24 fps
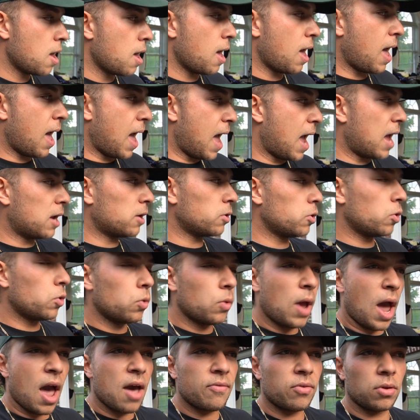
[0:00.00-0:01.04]
and
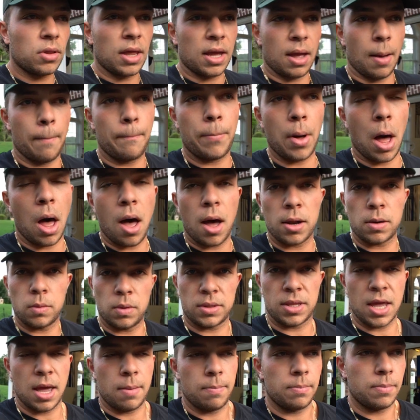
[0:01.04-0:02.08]
you have a bond
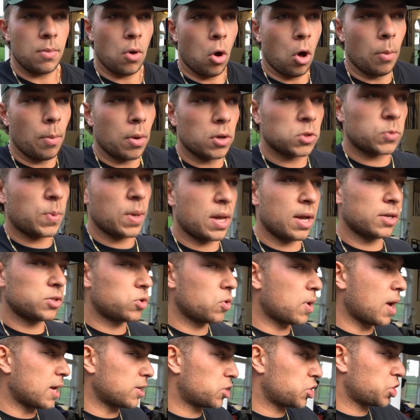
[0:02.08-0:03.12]
with them almost, because
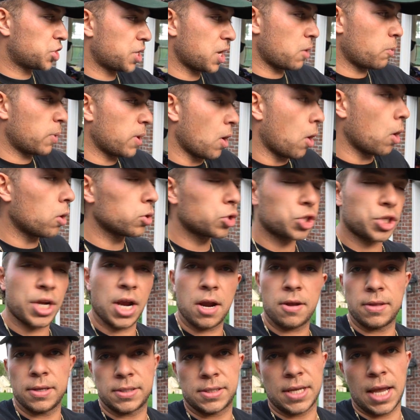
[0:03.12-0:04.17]
you guys we all
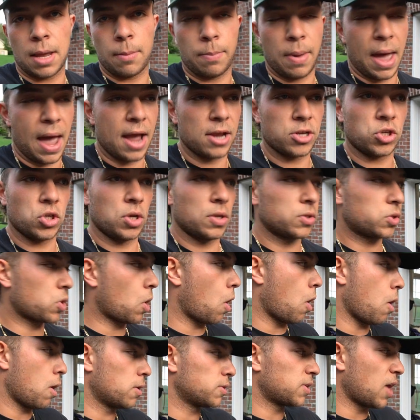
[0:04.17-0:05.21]
share the same passion as
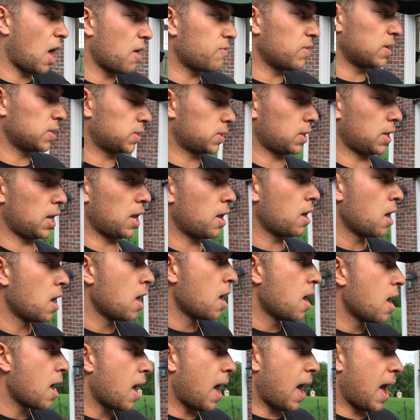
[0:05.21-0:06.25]
cars, obviously.
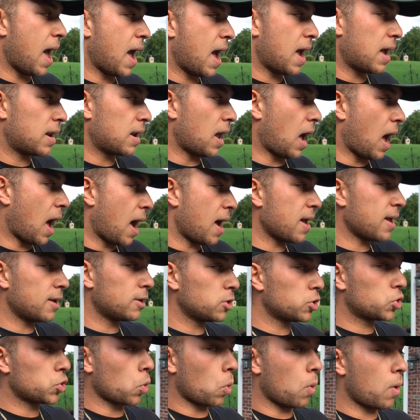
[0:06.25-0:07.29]
And I
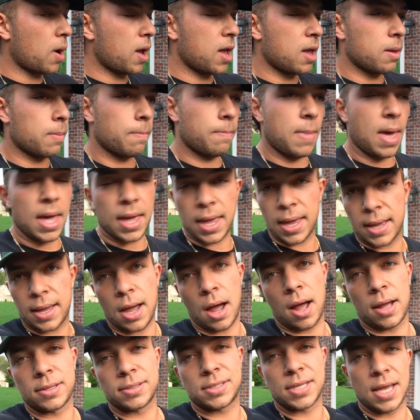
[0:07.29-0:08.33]
enjoy making
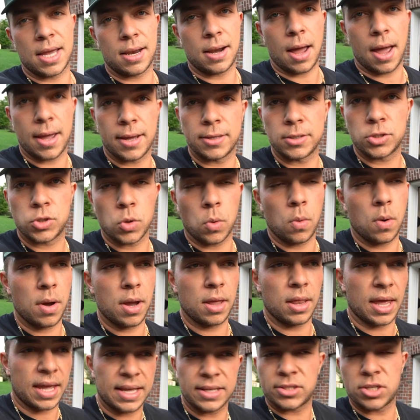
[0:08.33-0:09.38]
content. I
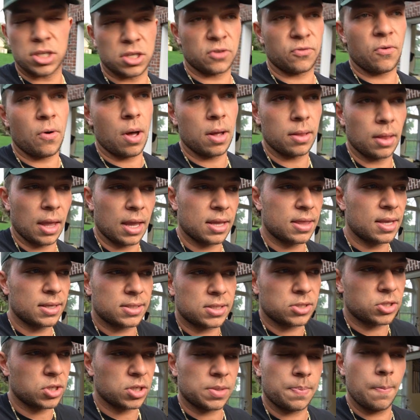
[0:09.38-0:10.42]
enjoy, like, it's just fun. Like,
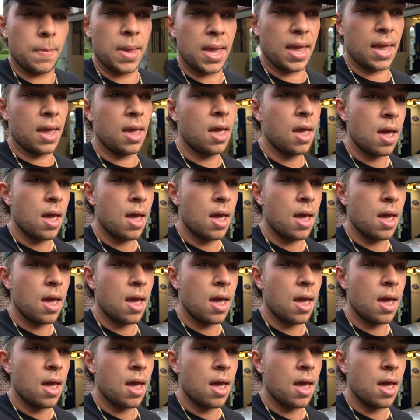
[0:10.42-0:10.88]
this is just me.